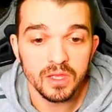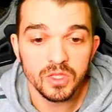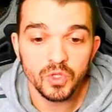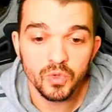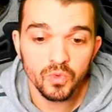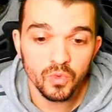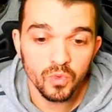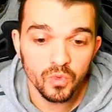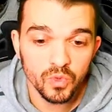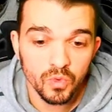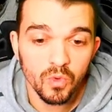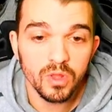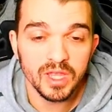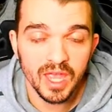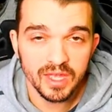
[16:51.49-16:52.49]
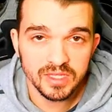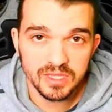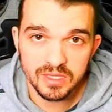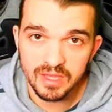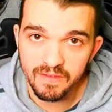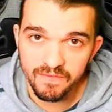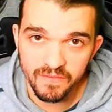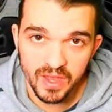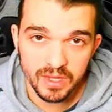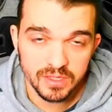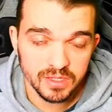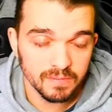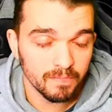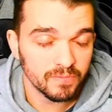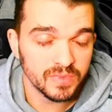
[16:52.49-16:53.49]
you will get the
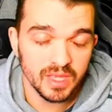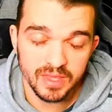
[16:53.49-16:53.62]
effect,